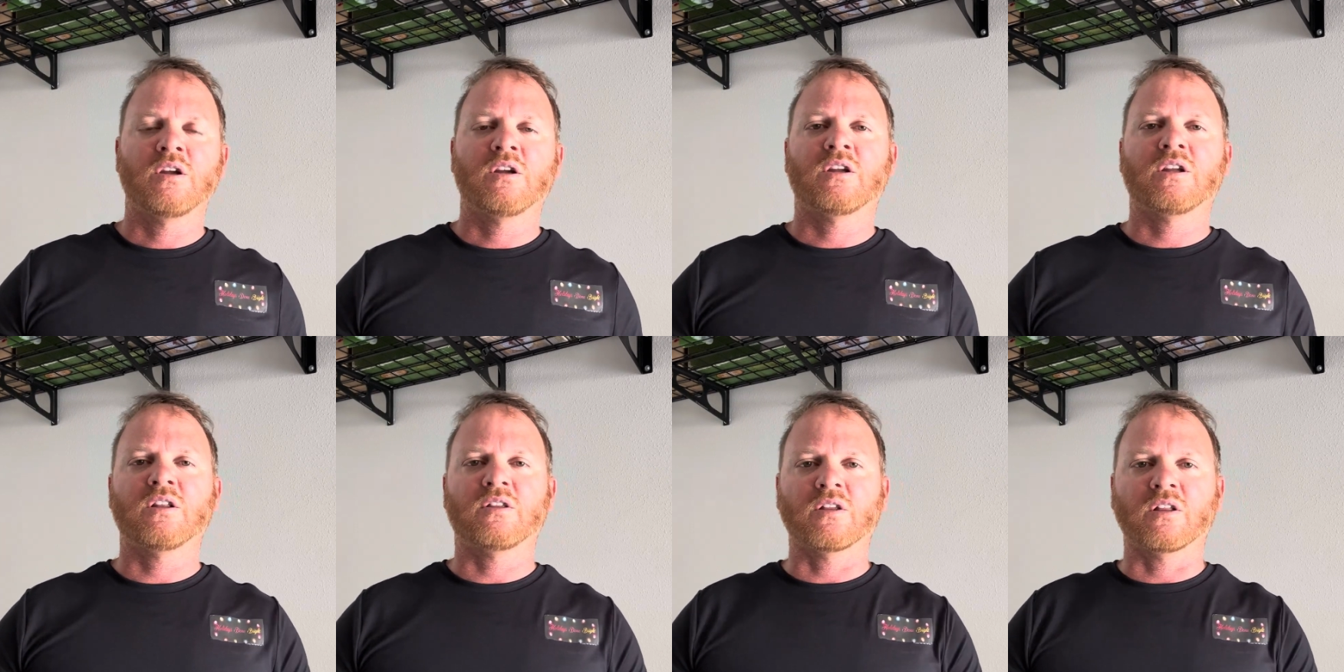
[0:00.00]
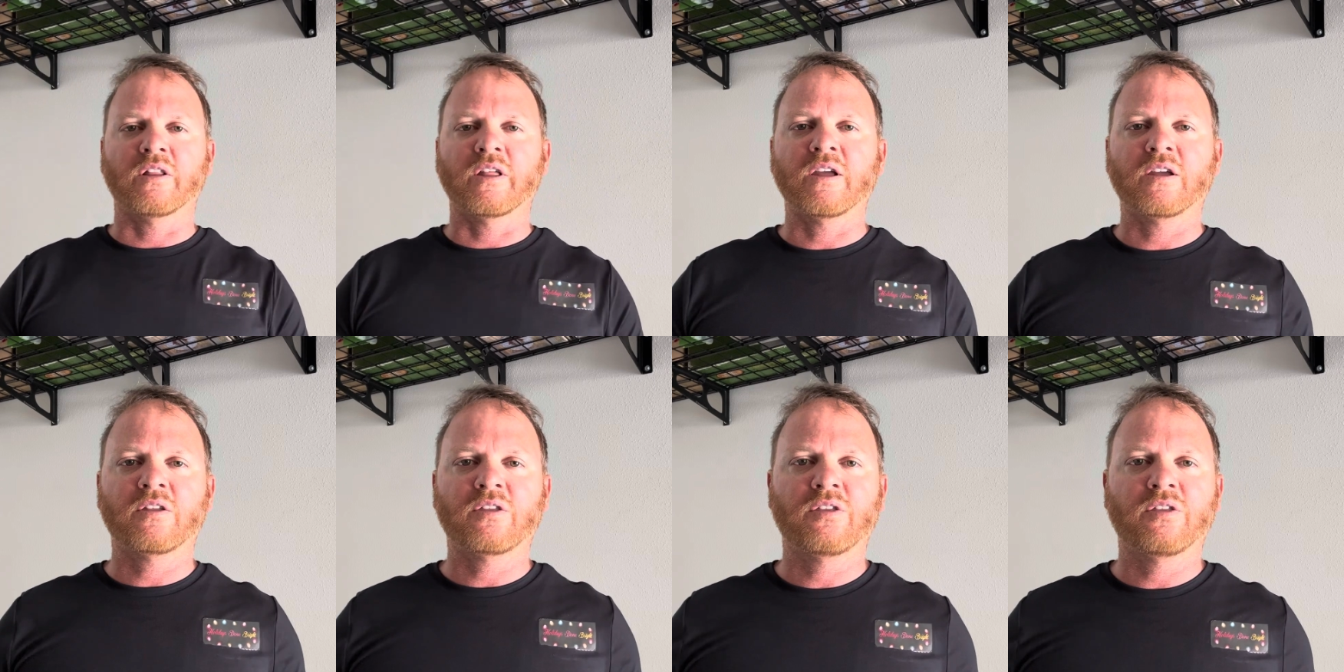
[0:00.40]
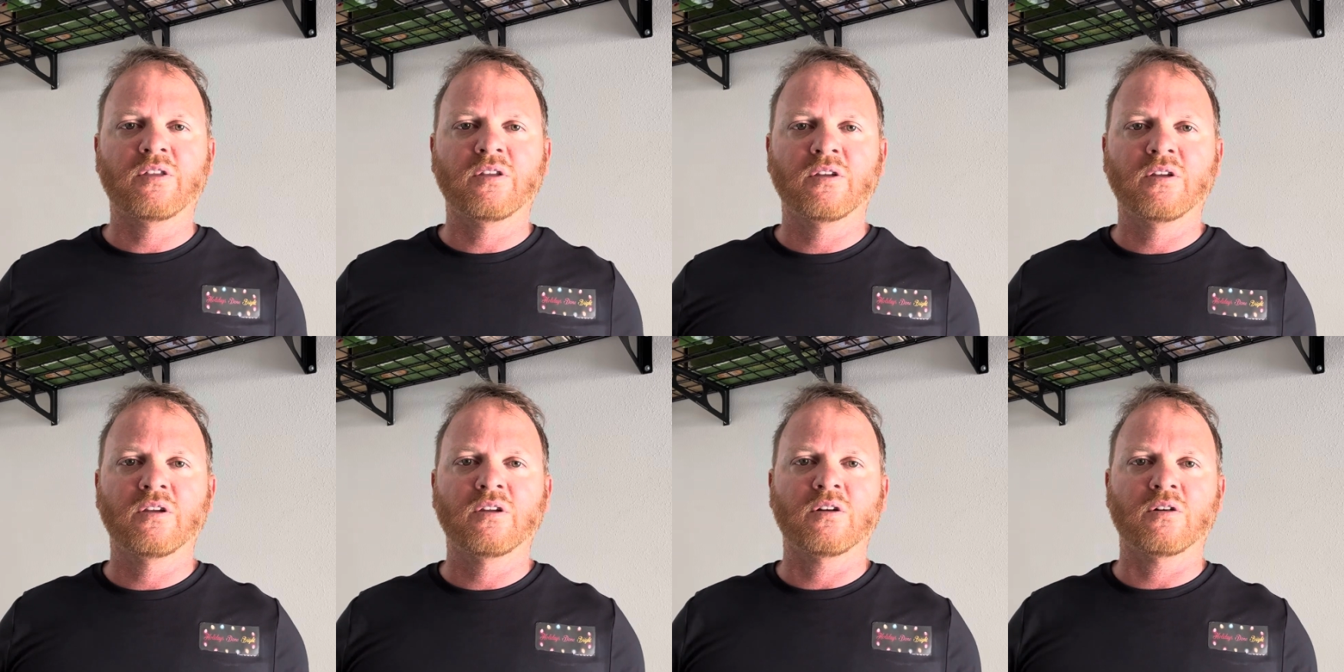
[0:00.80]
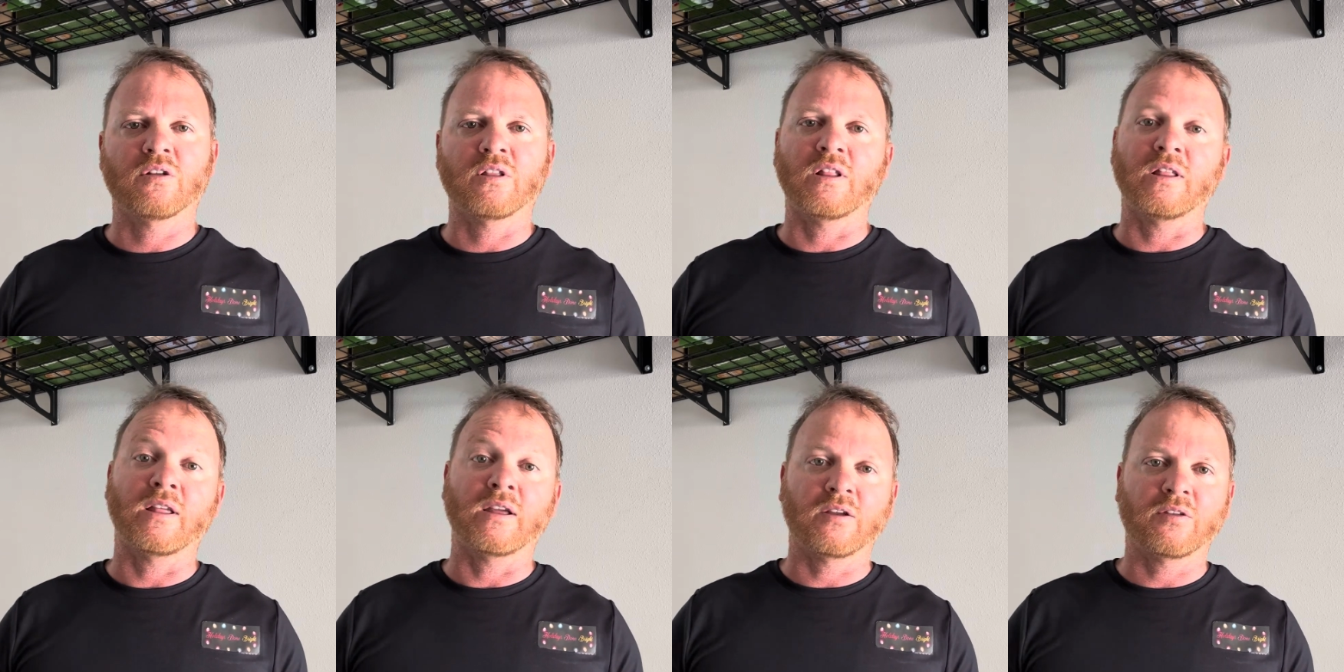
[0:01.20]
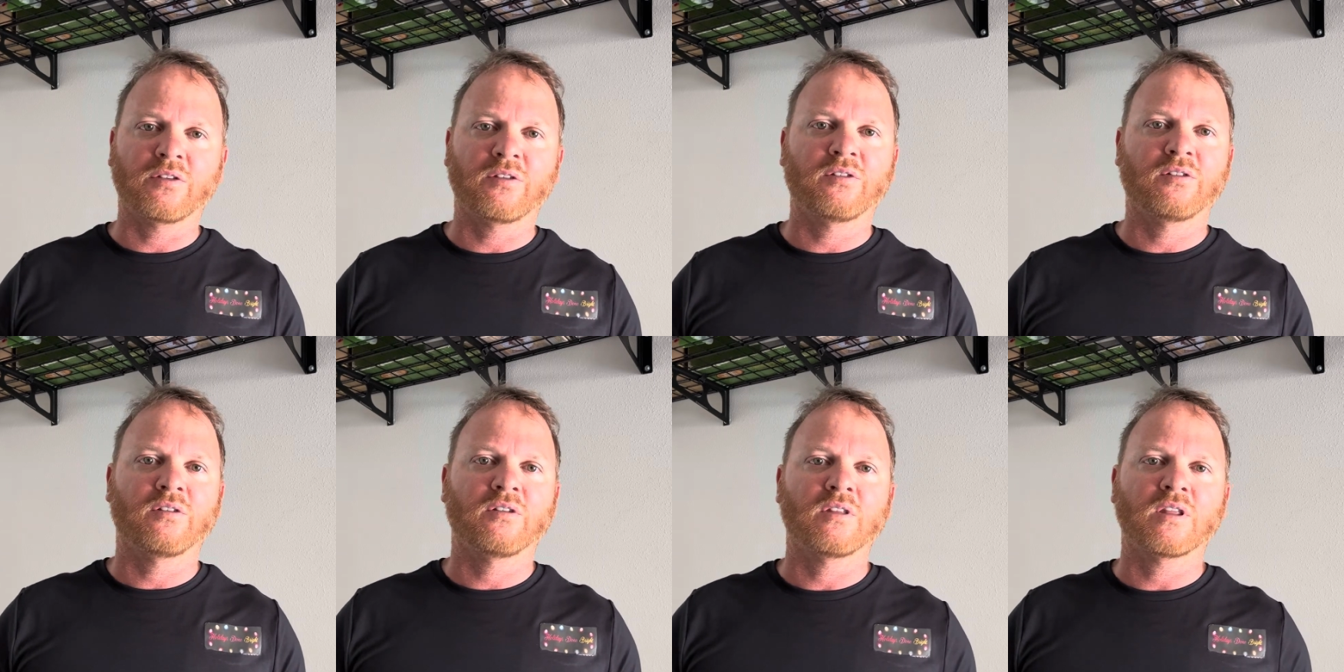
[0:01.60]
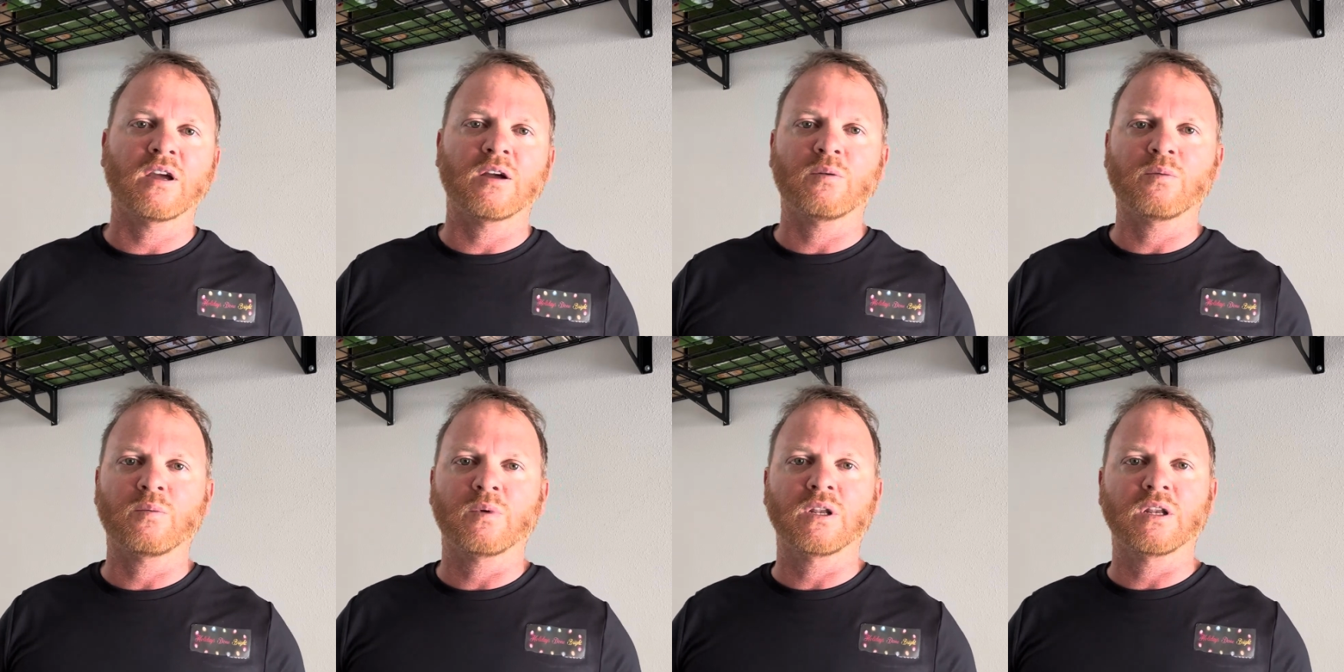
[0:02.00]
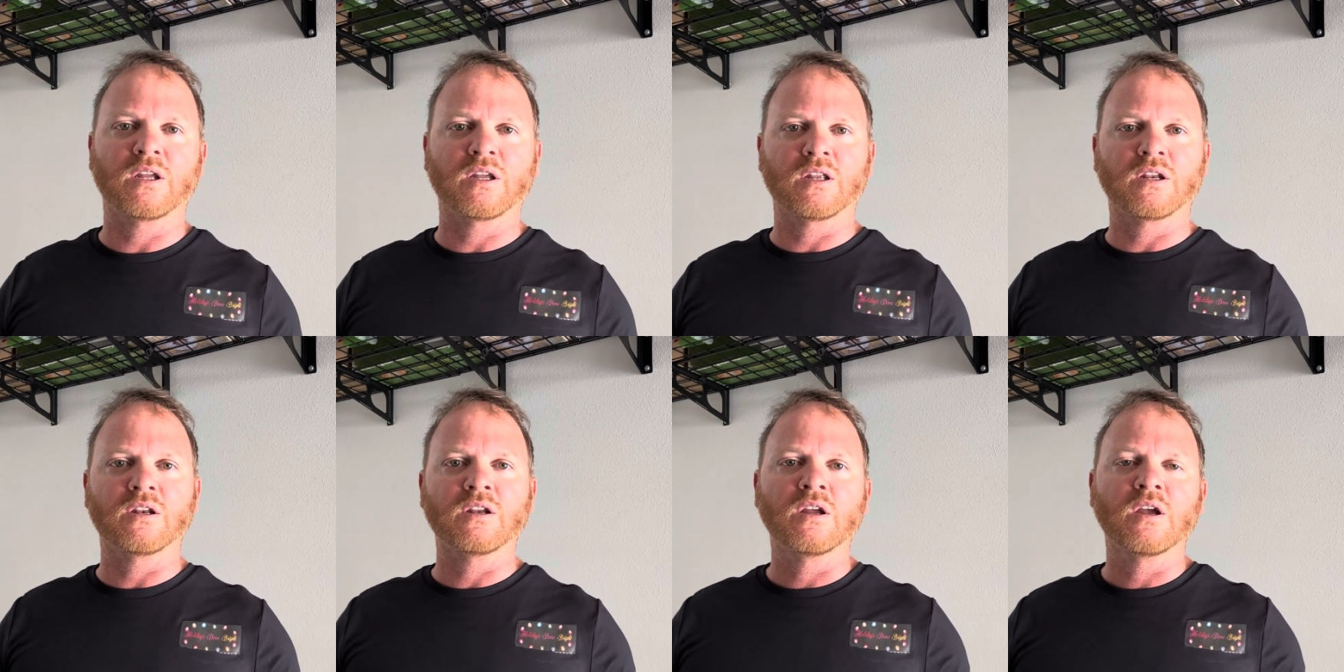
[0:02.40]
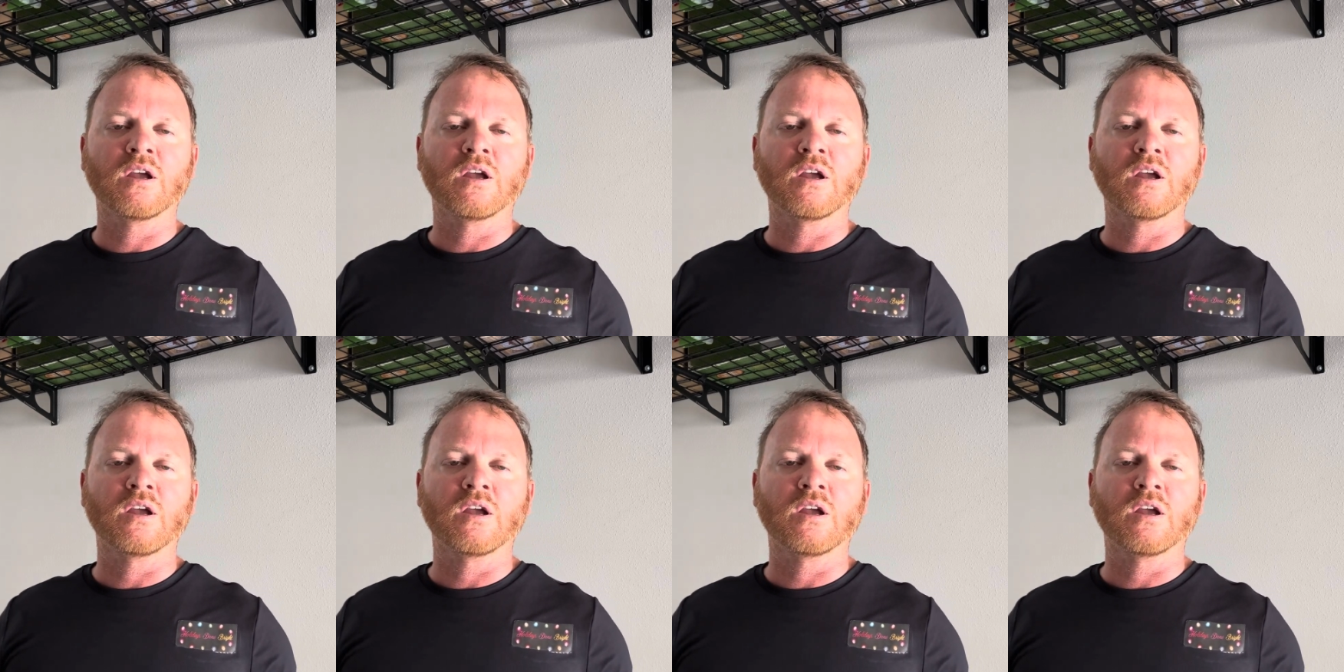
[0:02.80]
get the length or the lengths that we need,